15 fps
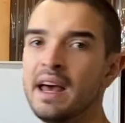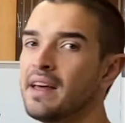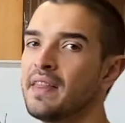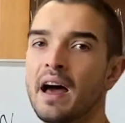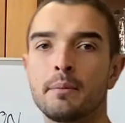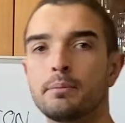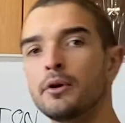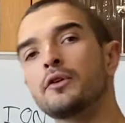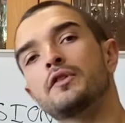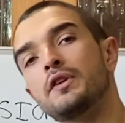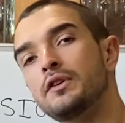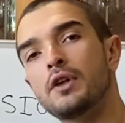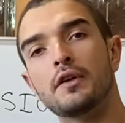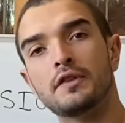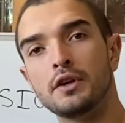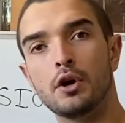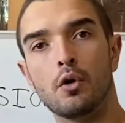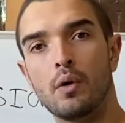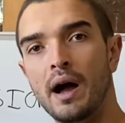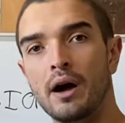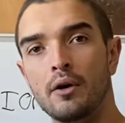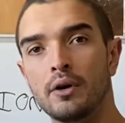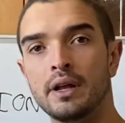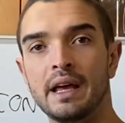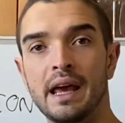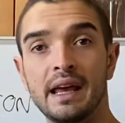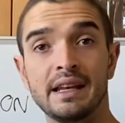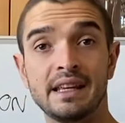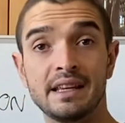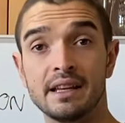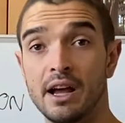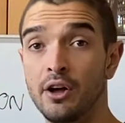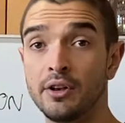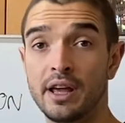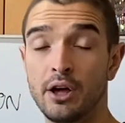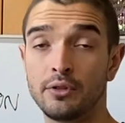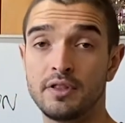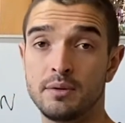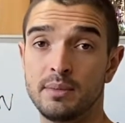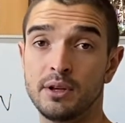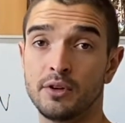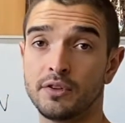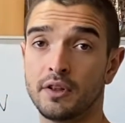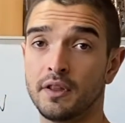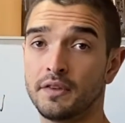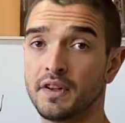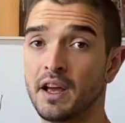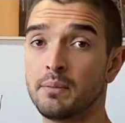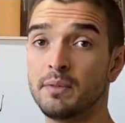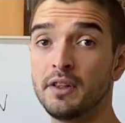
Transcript: that person doesn't go out and eat unhealthy meals all the time.